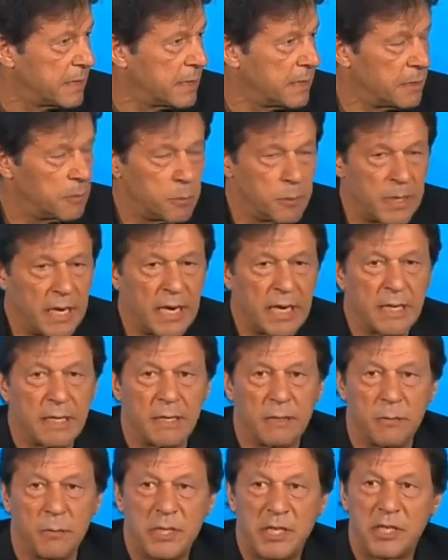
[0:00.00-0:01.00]

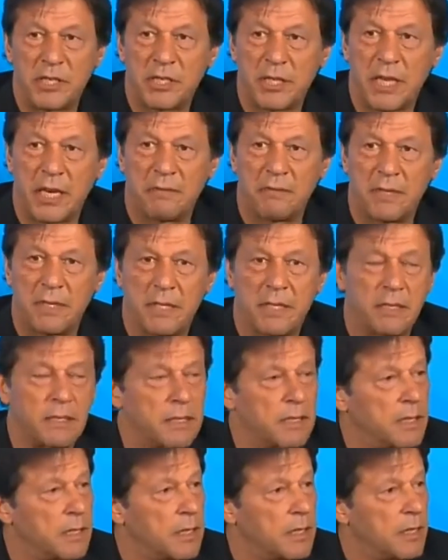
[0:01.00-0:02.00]
We discovered
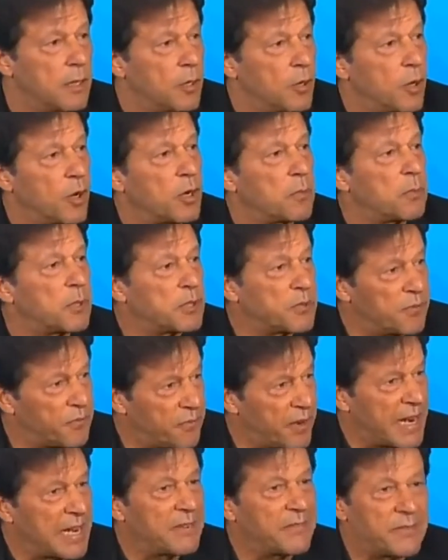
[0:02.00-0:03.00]
almost
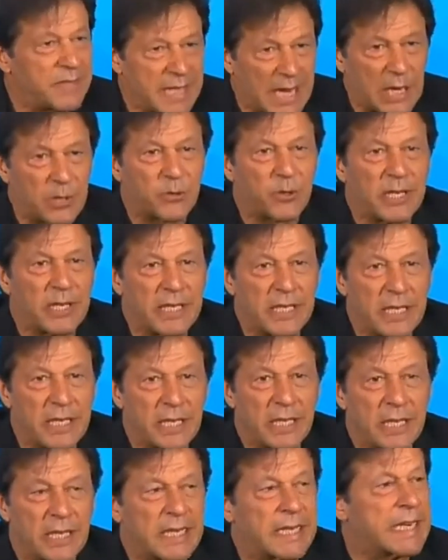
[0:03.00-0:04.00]
5,000
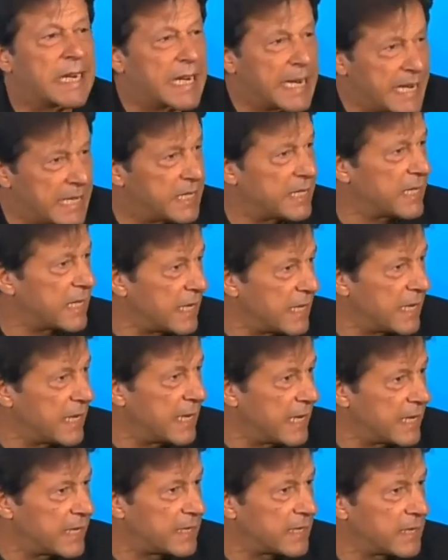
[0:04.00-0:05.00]
glacial
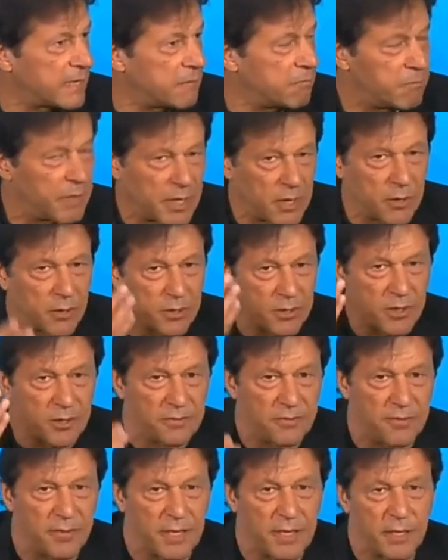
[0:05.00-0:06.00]
lakes because
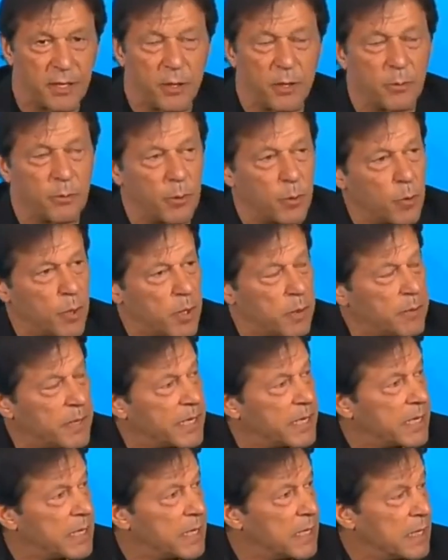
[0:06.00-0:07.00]
of global
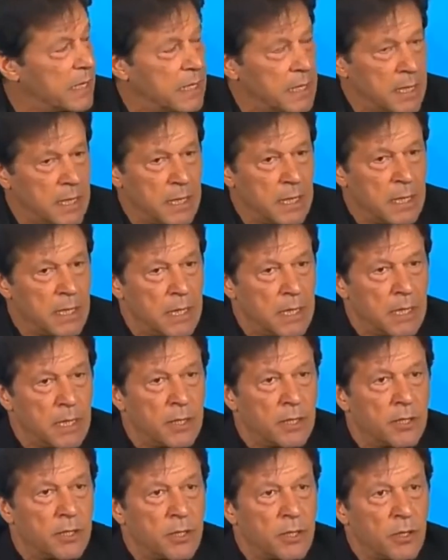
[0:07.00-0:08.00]
warming.
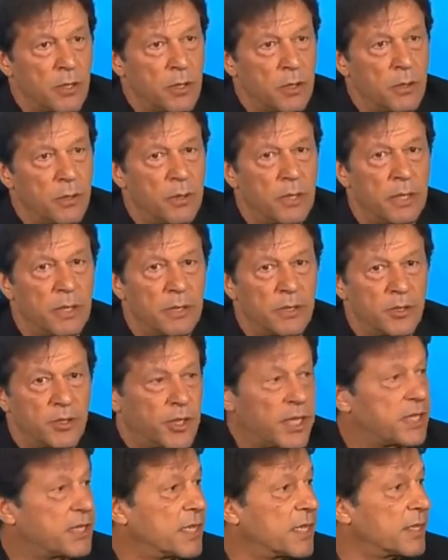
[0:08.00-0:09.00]
So
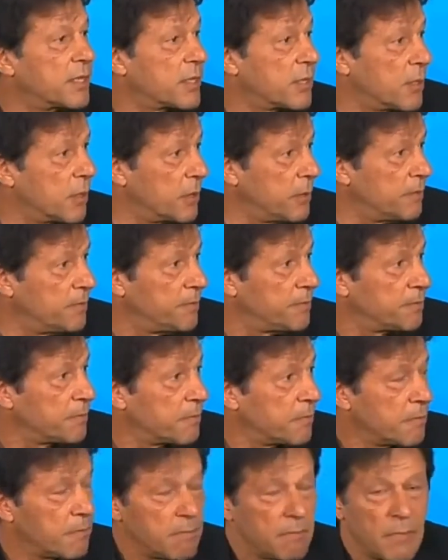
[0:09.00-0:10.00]
6 years ago,
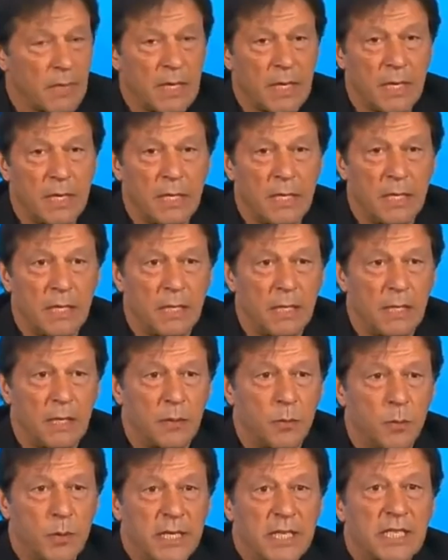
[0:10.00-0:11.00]

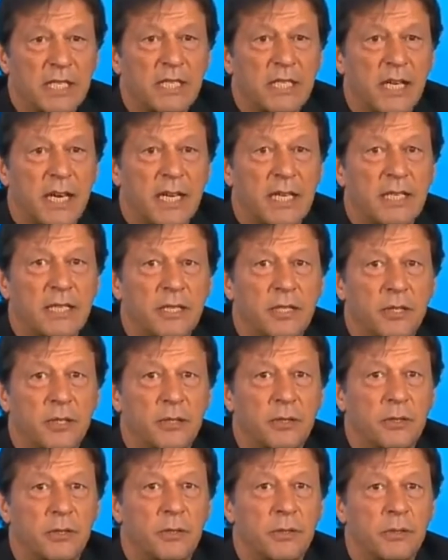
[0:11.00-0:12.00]
we decided
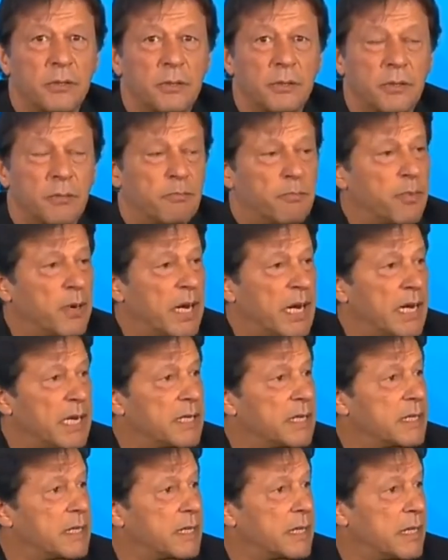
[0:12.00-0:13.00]
to
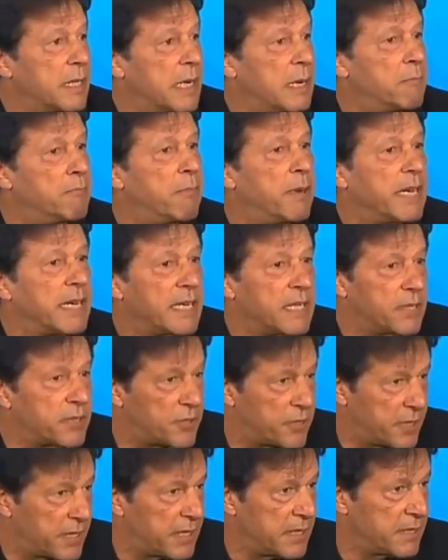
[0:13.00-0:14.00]
plant 1 billion
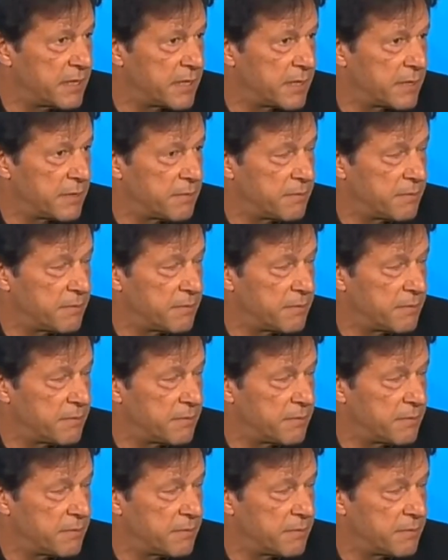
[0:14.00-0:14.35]
trees.